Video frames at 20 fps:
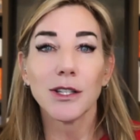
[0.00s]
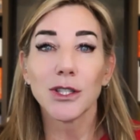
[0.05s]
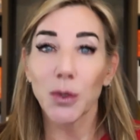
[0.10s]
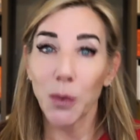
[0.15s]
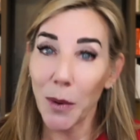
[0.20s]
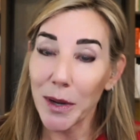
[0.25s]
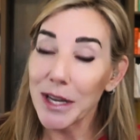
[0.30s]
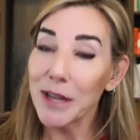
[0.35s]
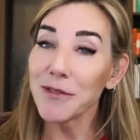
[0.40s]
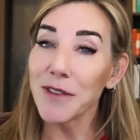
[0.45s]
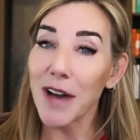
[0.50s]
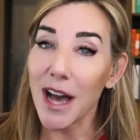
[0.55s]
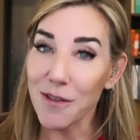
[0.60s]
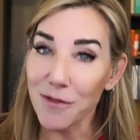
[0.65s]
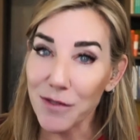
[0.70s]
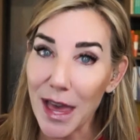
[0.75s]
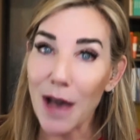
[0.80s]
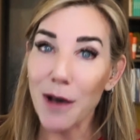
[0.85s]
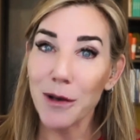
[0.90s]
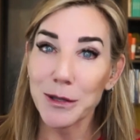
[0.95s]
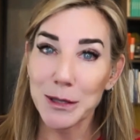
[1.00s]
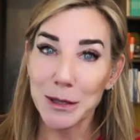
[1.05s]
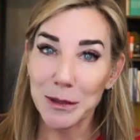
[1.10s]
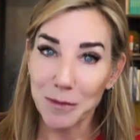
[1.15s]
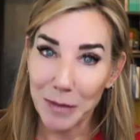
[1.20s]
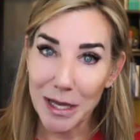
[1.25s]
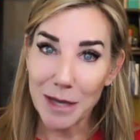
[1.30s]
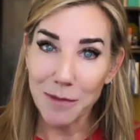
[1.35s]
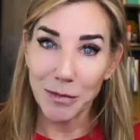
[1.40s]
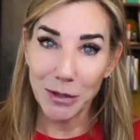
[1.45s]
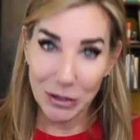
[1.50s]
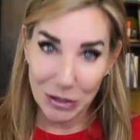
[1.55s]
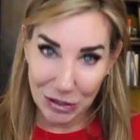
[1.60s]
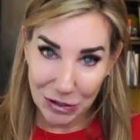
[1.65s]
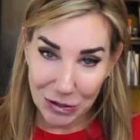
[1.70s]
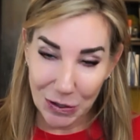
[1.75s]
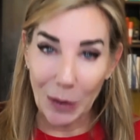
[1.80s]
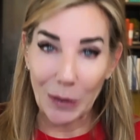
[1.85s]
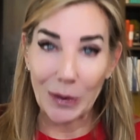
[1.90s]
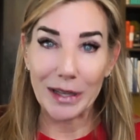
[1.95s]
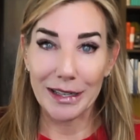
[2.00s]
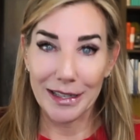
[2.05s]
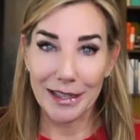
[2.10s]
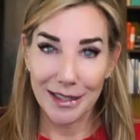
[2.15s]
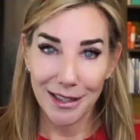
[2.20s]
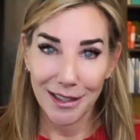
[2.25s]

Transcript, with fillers: 25000 people started it